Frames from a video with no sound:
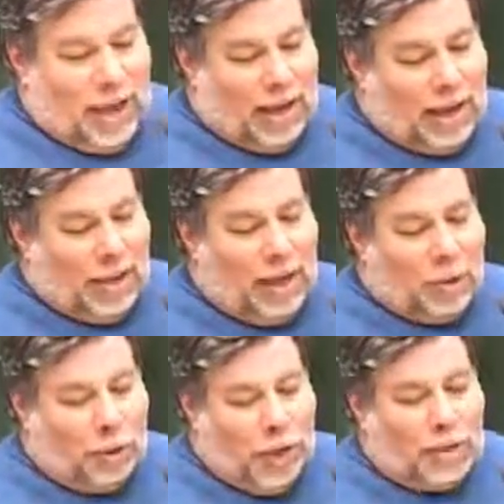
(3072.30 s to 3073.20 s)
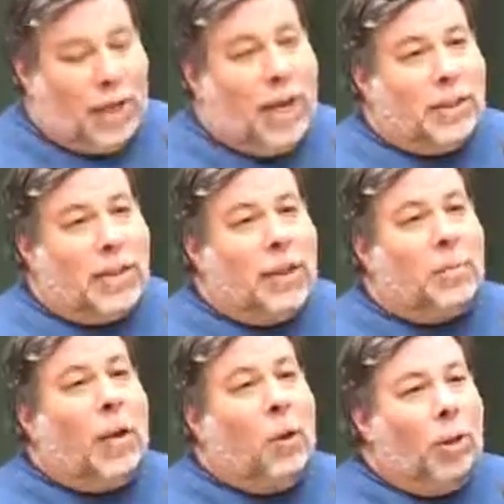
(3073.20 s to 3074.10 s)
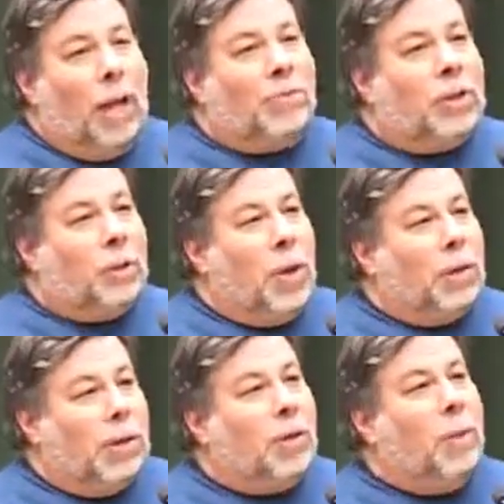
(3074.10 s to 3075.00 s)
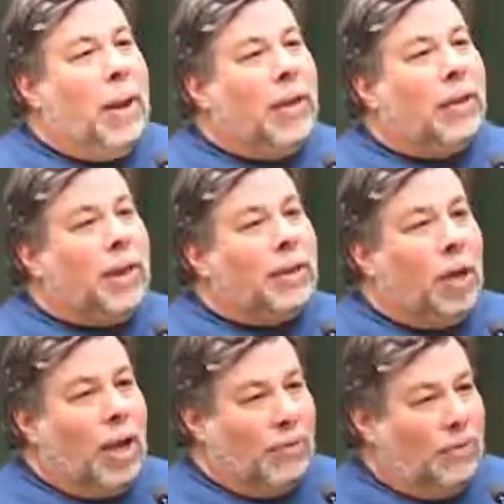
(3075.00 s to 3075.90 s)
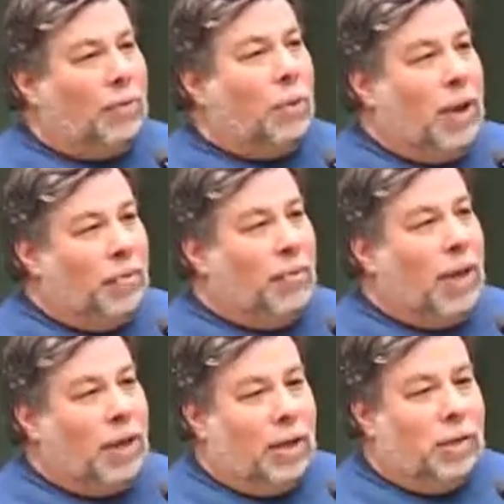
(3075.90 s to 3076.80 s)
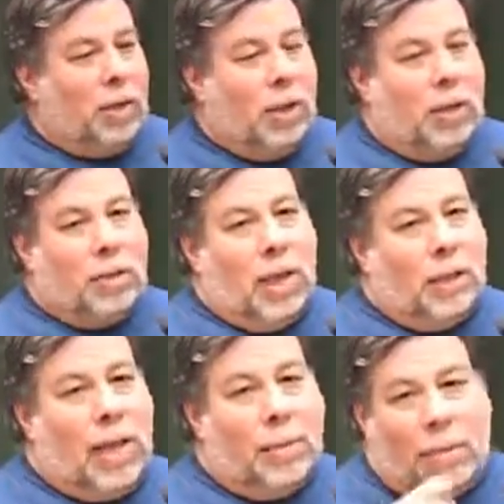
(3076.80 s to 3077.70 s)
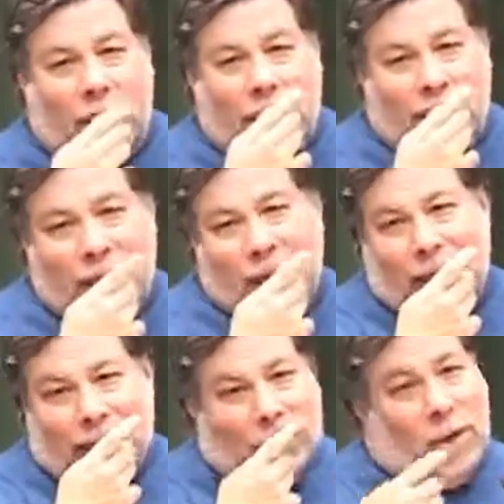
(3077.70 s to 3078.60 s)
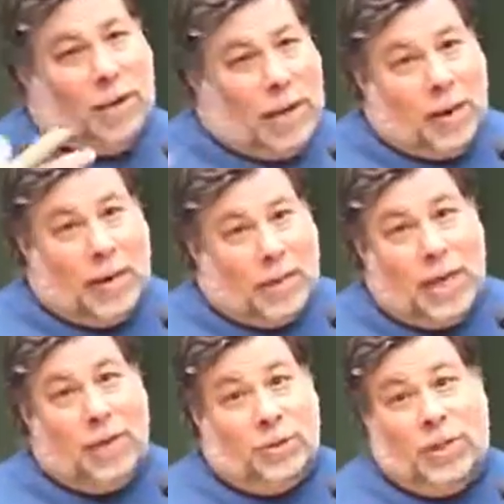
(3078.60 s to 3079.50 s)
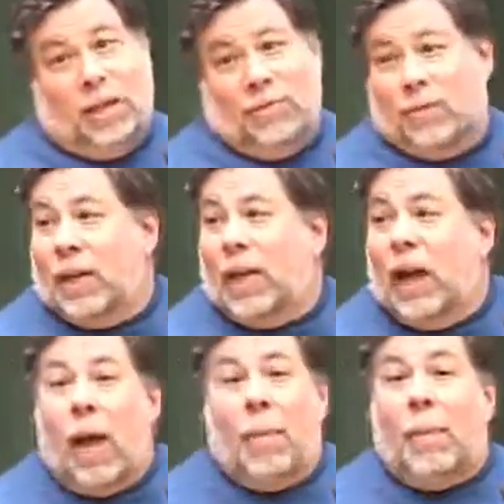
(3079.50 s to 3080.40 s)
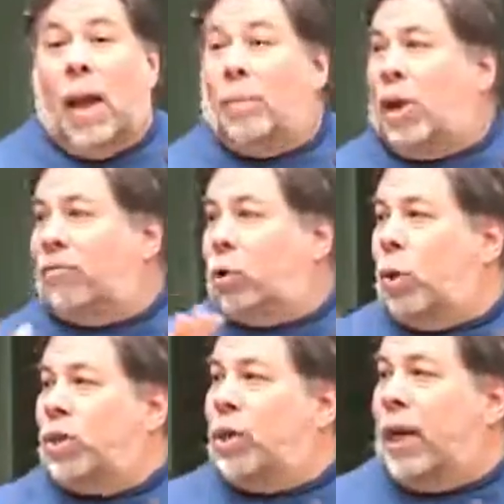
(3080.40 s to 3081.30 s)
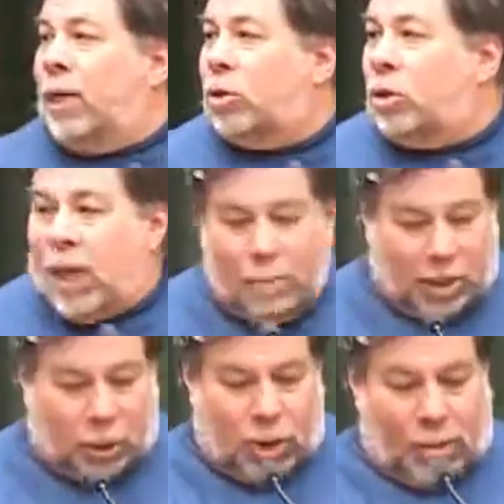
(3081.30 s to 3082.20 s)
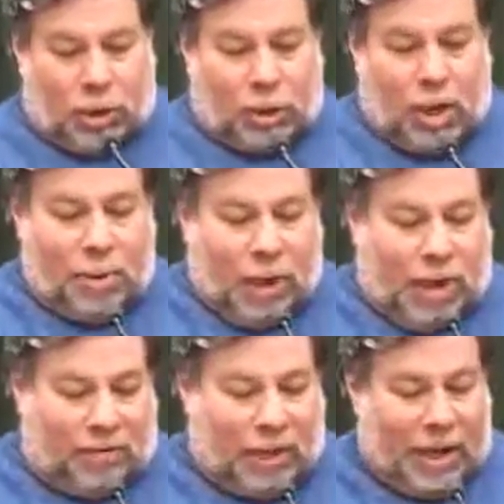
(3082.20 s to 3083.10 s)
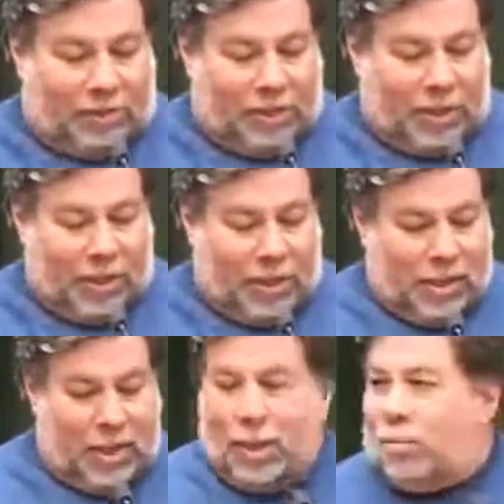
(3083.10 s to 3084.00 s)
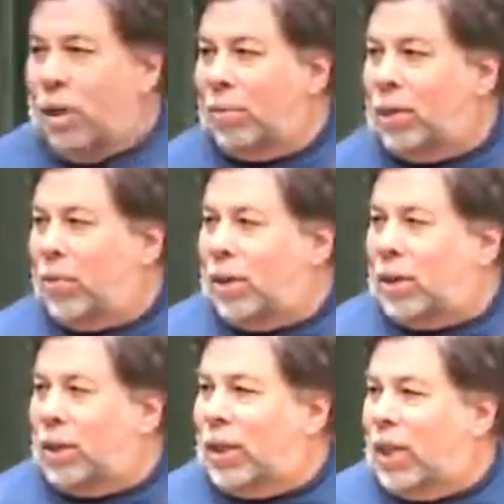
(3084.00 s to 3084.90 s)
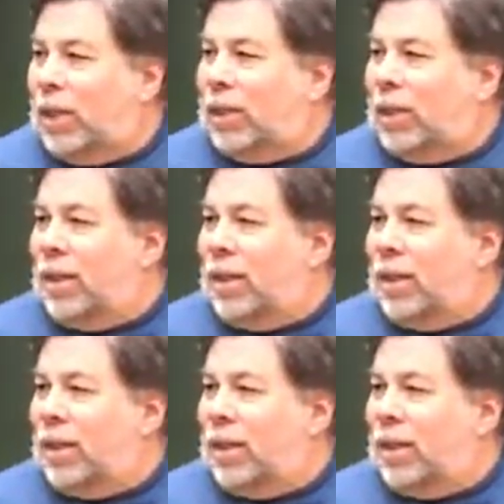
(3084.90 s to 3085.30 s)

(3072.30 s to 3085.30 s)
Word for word: and I did other things that I intended my whole life to do. I did go back and I taught fifth grade for eight years and things like that because just wanted, how do you stay yourself? Um, I'm ready for question and answers. I'm not sure how much time we have left. Probably running a little late.